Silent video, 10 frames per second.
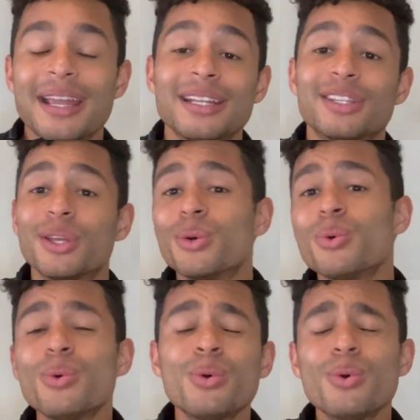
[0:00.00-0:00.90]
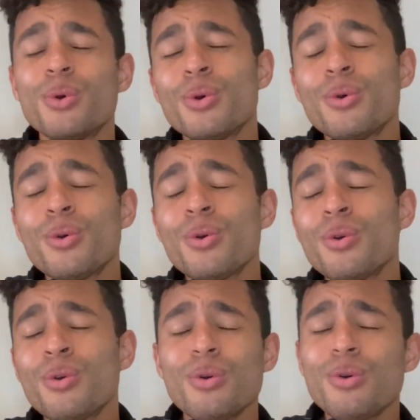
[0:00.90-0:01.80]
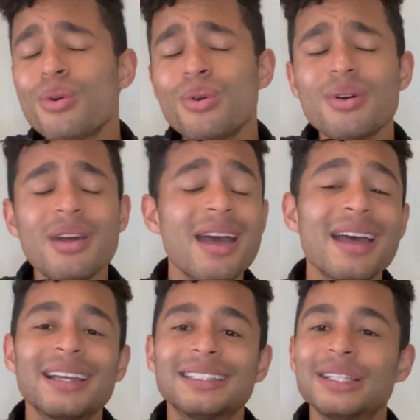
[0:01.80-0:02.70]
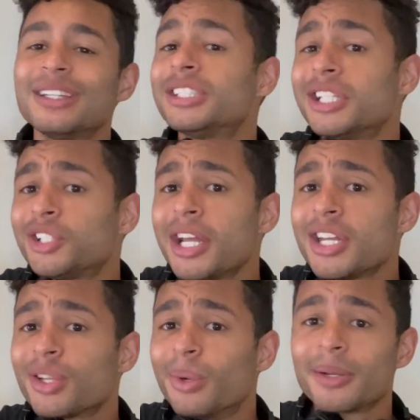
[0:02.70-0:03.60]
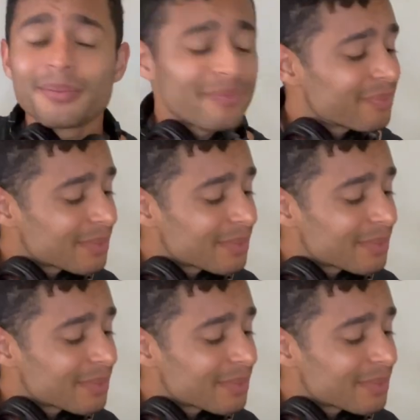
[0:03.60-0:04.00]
Into the ooh. Then let's try another one.